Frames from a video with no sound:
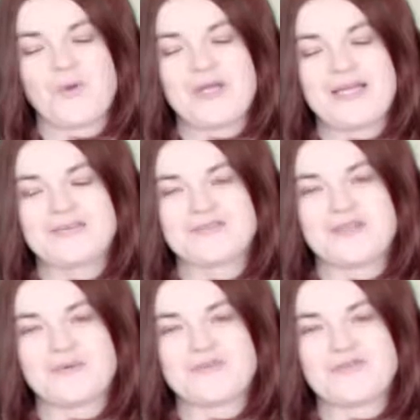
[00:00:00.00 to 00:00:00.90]
Okay, so
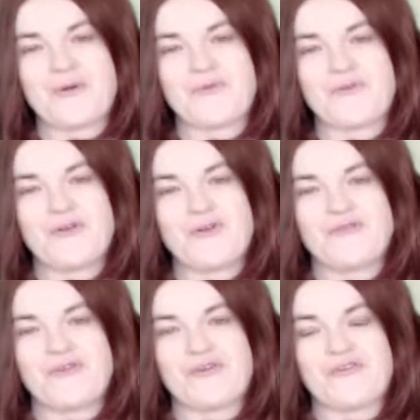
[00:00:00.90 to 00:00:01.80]
that was round 2,
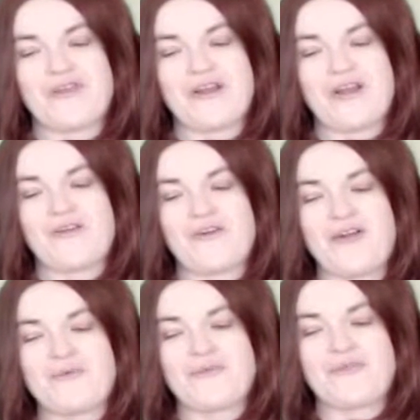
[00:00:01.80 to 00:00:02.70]
food and drink.
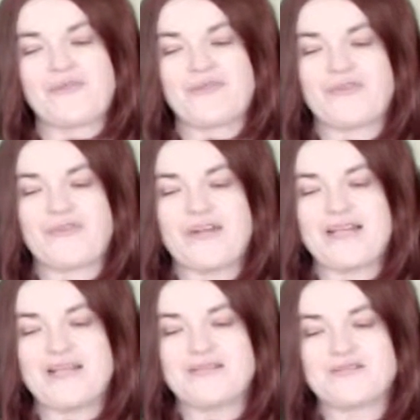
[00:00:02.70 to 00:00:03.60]
Round 3,
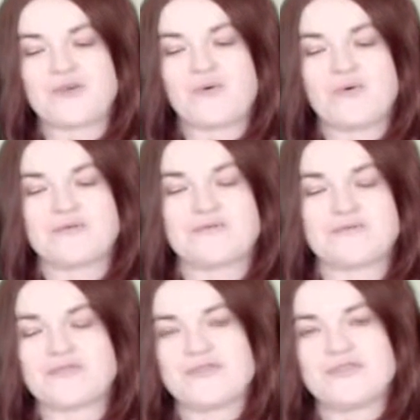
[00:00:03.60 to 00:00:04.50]
so,
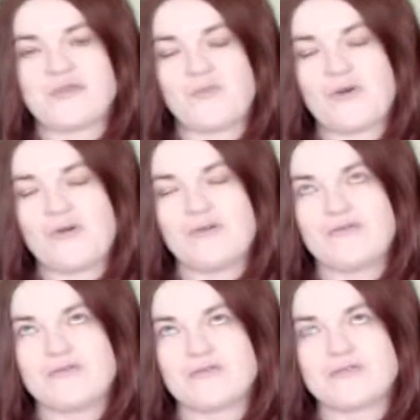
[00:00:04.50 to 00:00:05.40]
excuse me, Ma,
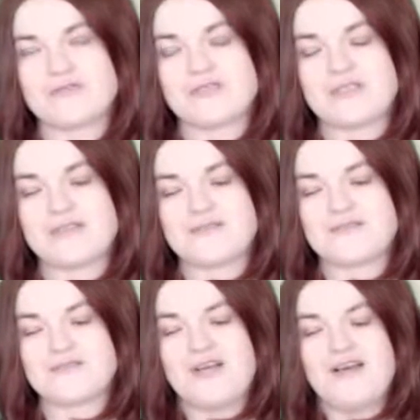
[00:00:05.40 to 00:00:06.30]
forgot to do the
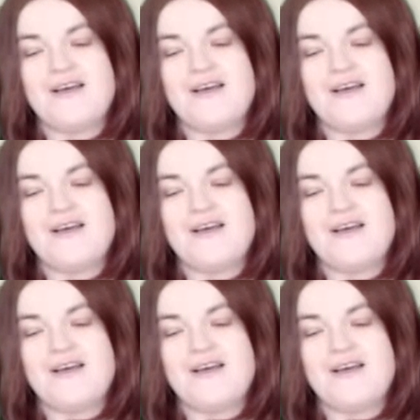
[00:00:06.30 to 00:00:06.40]
answers.